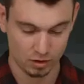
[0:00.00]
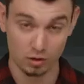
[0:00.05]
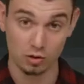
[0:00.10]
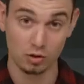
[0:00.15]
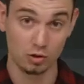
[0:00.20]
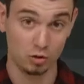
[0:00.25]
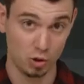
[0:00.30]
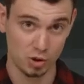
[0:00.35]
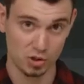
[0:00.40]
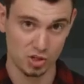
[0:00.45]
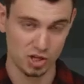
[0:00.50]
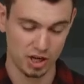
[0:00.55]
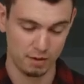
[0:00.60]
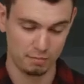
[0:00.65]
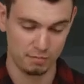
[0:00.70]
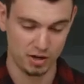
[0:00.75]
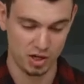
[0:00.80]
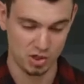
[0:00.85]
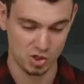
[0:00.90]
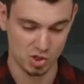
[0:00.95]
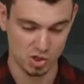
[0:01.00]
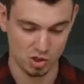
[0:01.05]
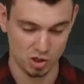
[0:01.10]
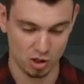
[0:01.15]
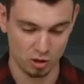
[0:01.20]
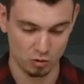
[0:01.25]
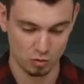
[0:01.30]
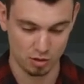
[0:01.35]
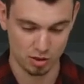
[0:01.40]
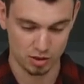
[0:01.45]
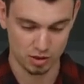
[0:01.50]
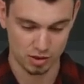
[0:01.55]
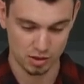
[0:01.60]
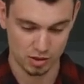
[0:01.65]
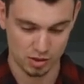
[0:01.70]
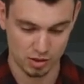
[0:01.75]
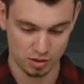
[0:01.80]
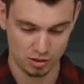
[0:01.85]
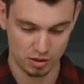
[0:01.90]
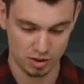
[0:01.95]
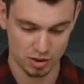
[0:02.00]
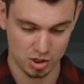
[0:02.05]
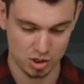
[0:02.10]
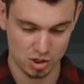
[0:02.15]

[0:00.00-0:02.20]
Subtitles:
Looks like my install worked, so let's